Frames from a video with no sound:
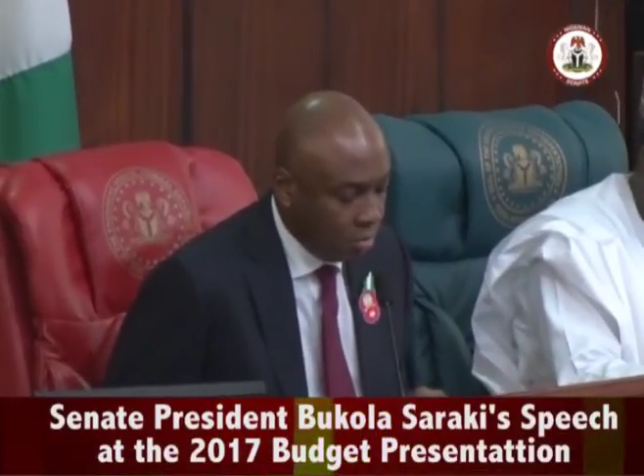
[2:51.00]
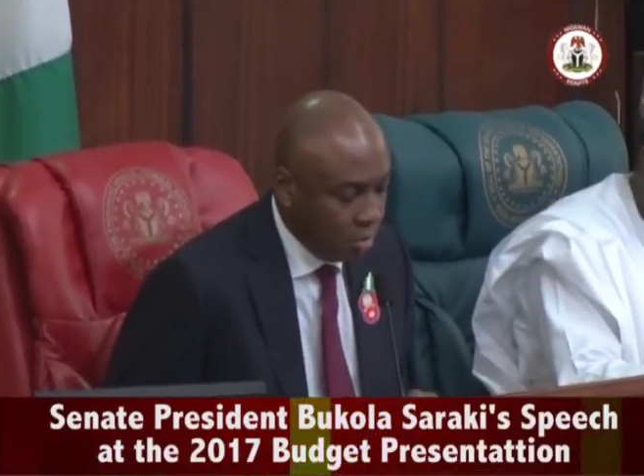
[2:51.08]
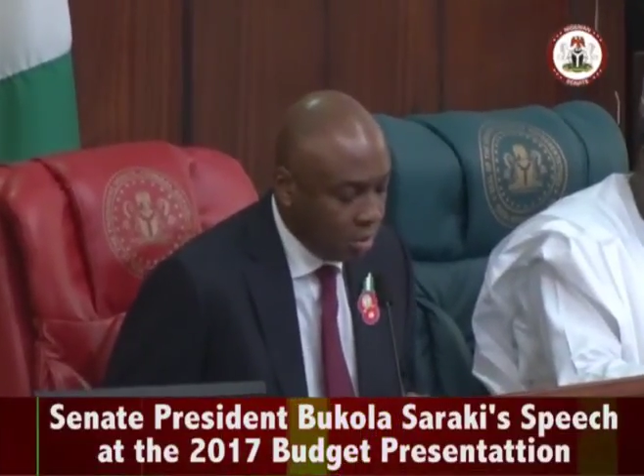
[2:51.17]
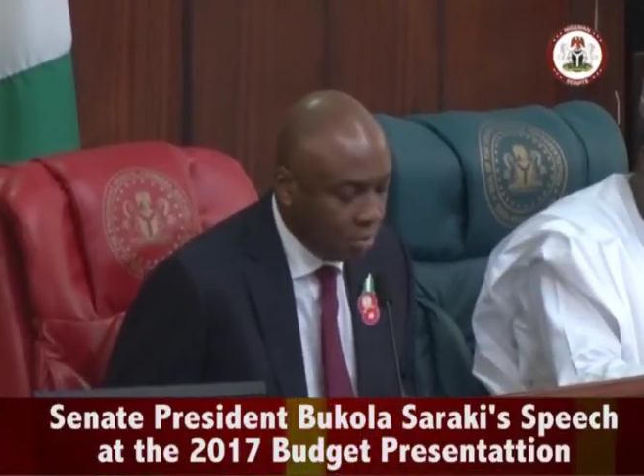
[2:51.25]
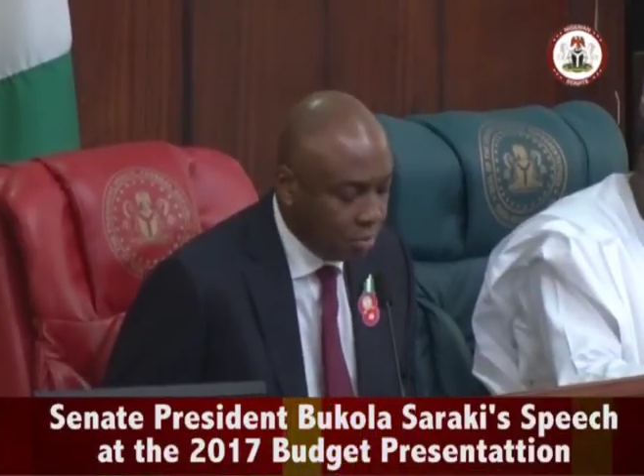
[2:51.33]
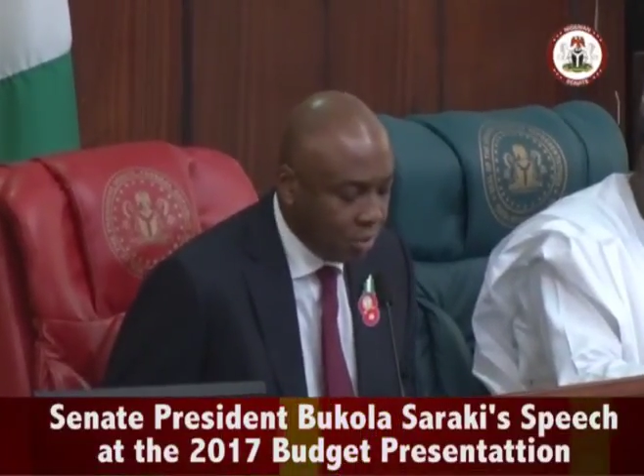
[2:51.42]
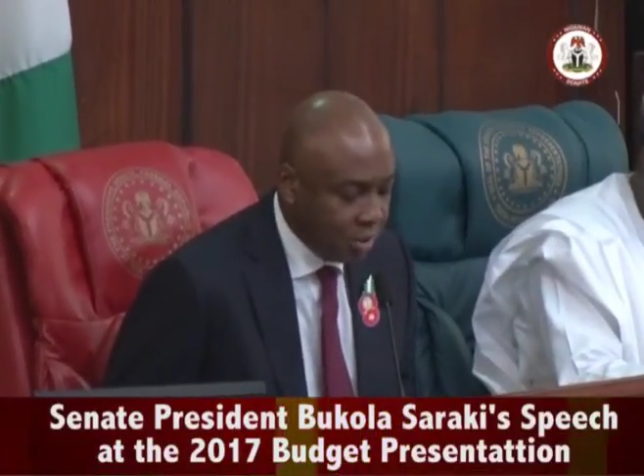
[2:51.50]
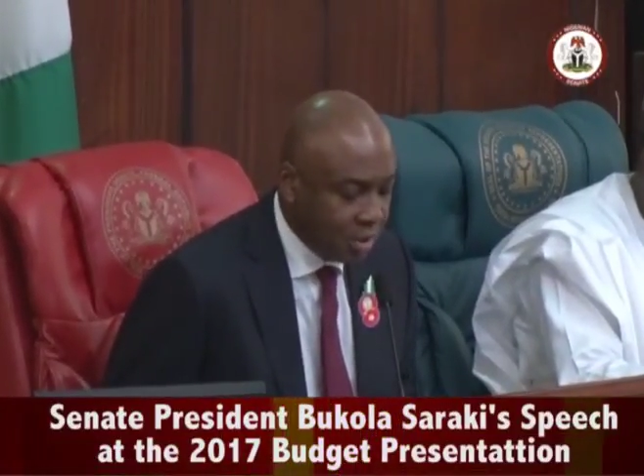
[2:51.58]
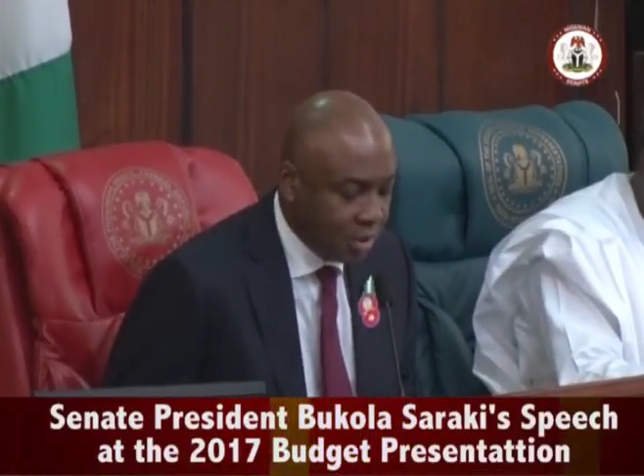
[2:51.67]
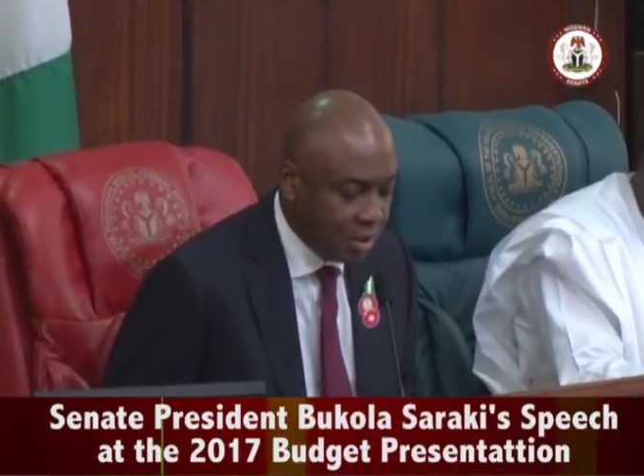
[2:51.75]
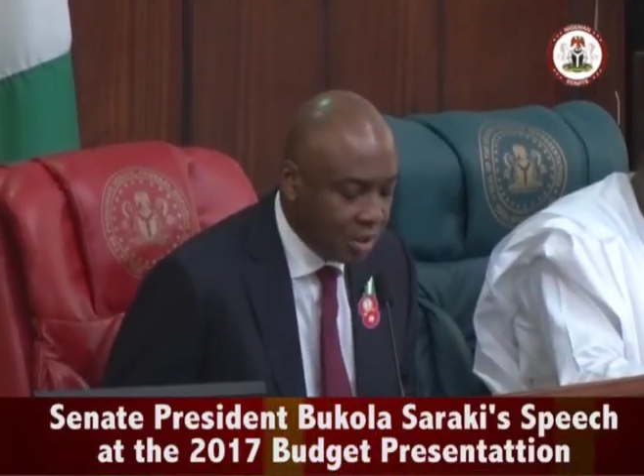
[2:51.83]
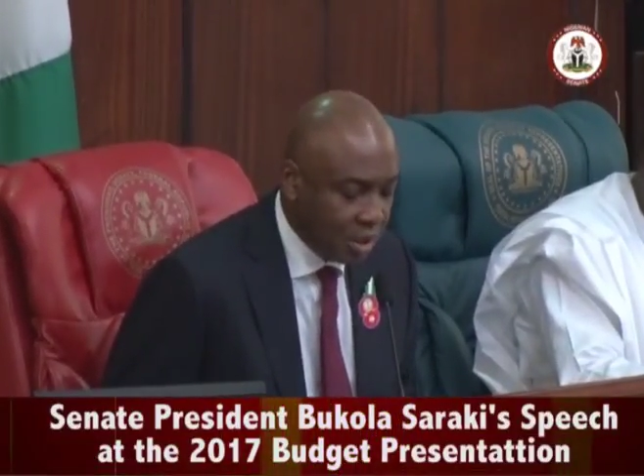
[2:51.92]
Mr.
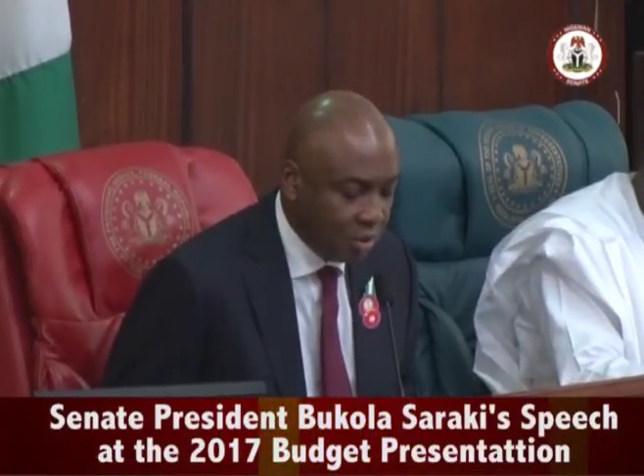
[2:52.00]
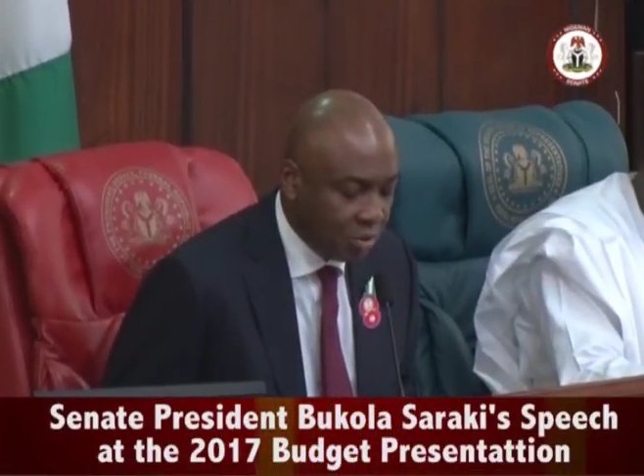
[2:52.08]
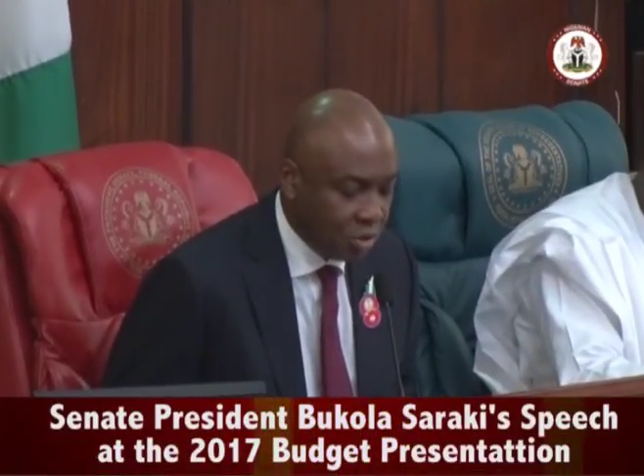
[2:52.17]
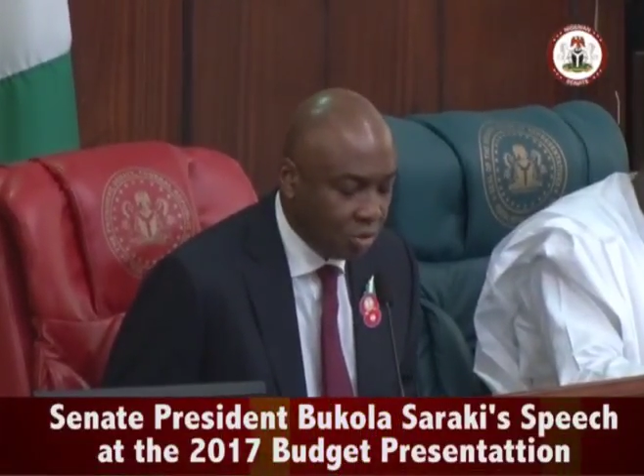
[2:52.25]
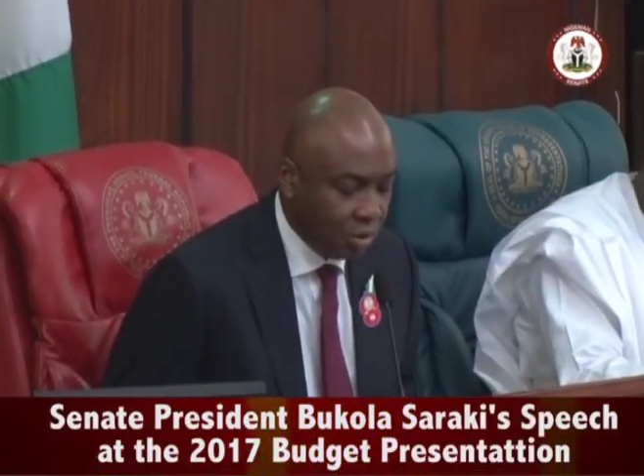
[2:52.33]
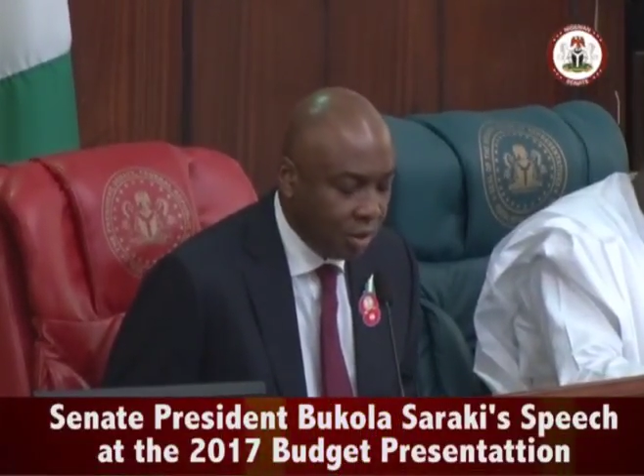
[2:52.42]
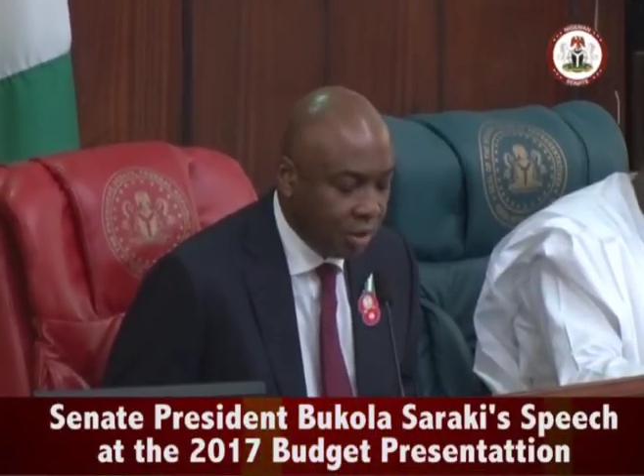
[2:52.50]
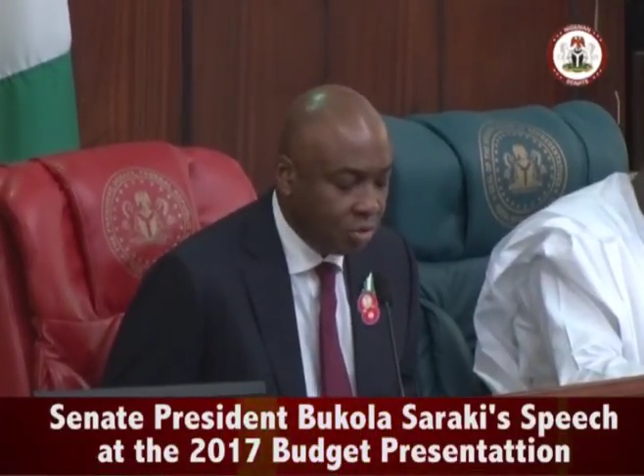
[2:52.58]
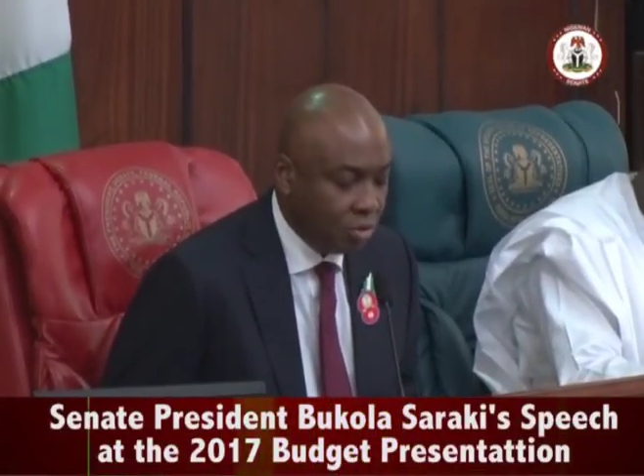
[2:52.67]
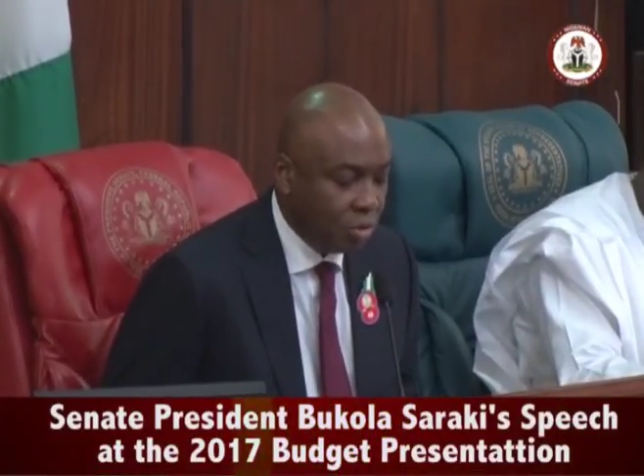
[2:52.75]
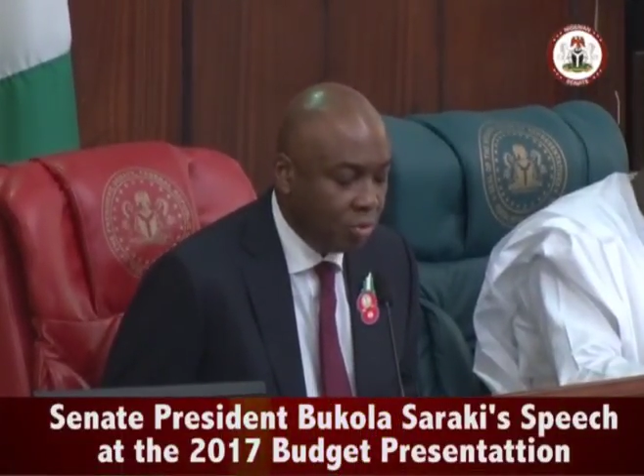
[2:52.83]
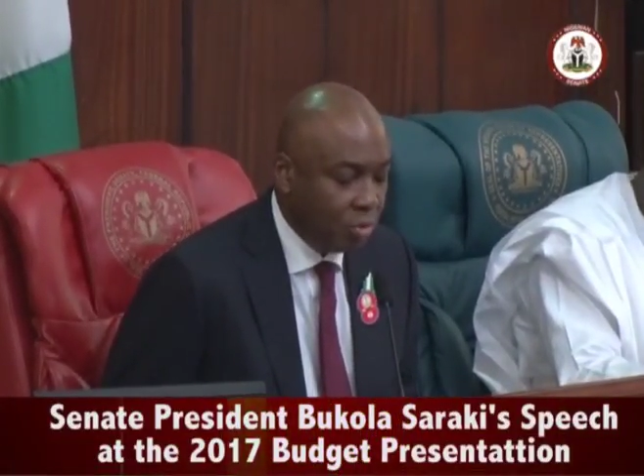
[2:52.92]
President, distinguished colleagues,
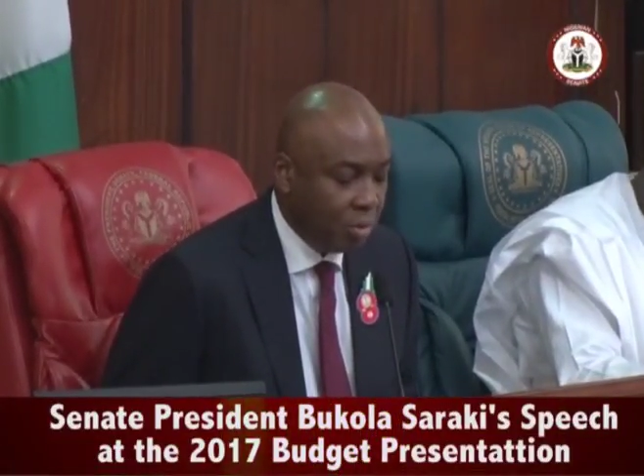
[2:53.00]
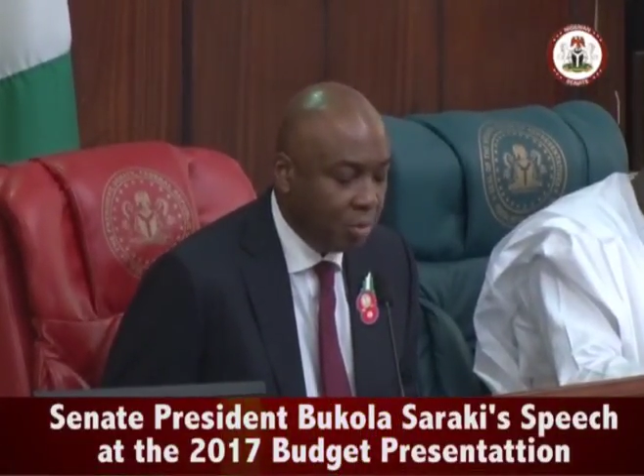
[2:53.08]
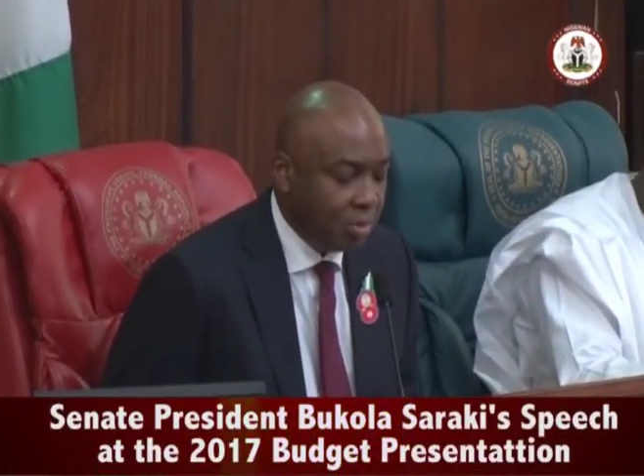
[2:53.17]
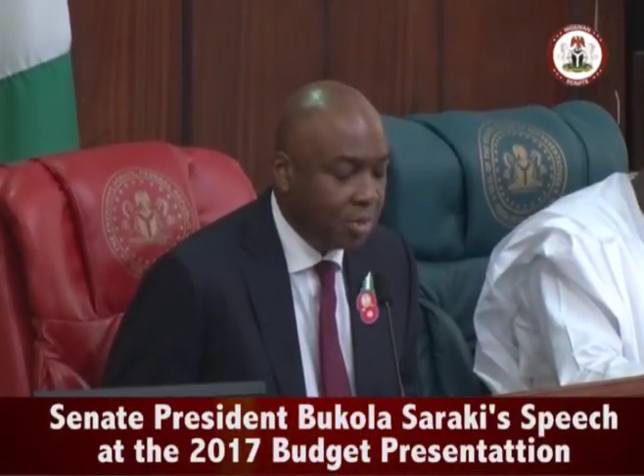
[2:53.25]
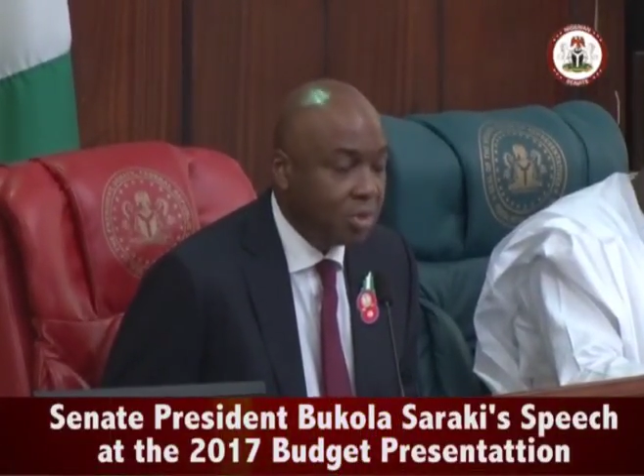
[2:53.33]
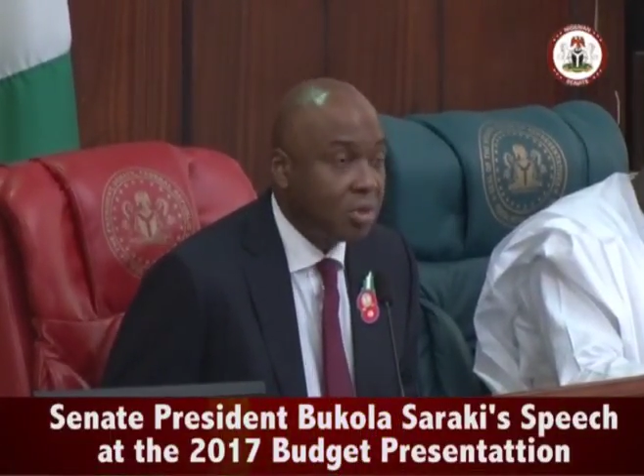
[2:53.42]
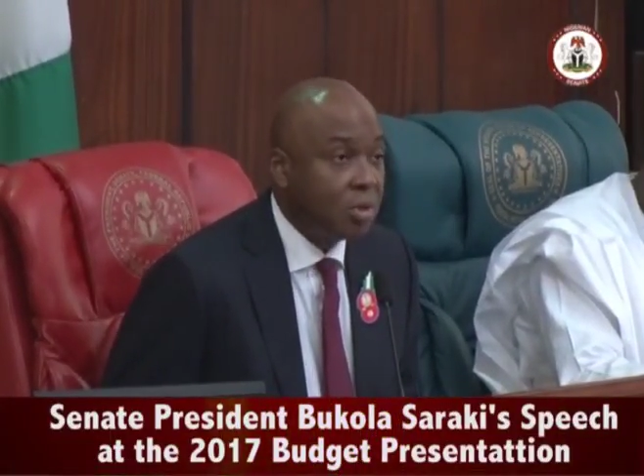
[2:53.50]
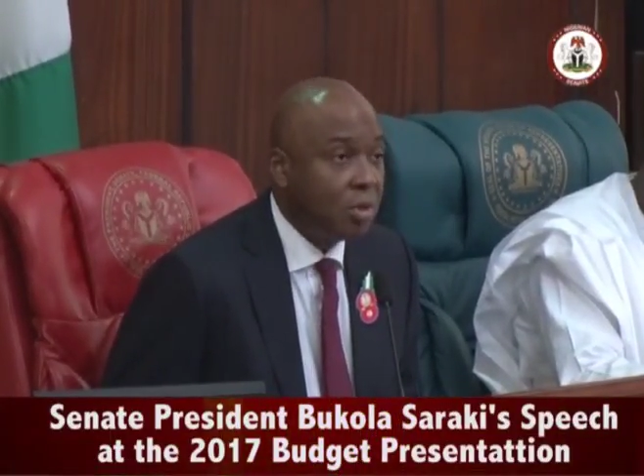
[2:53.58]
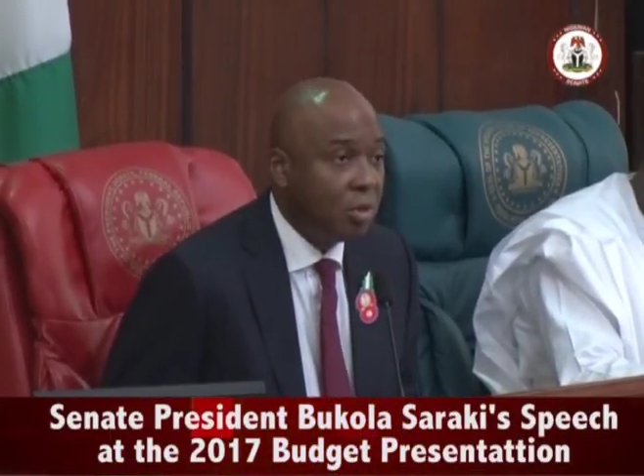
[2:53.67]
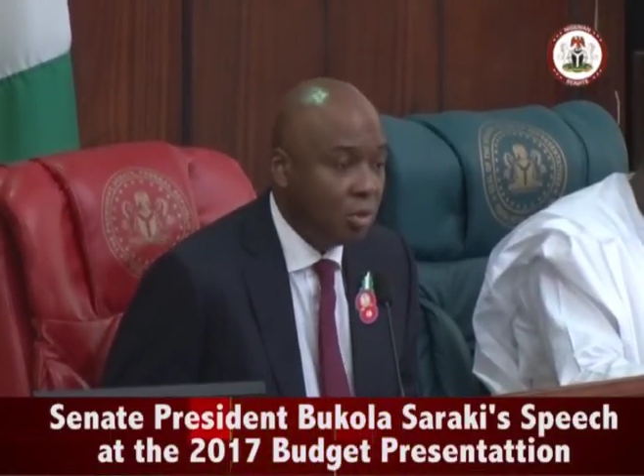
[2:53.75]
honorable members,